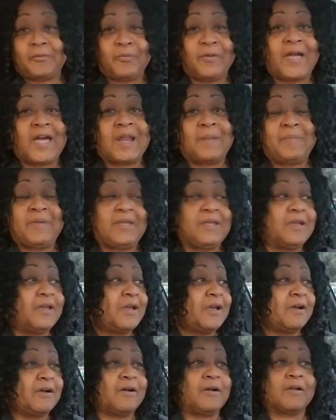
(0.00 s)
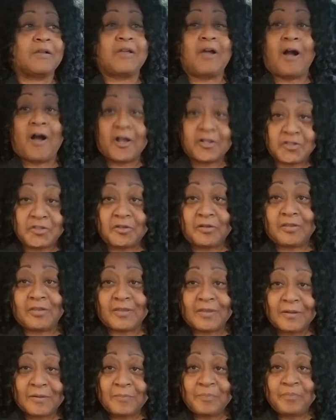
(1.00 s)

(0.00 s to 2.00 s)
We got to be uh, cautious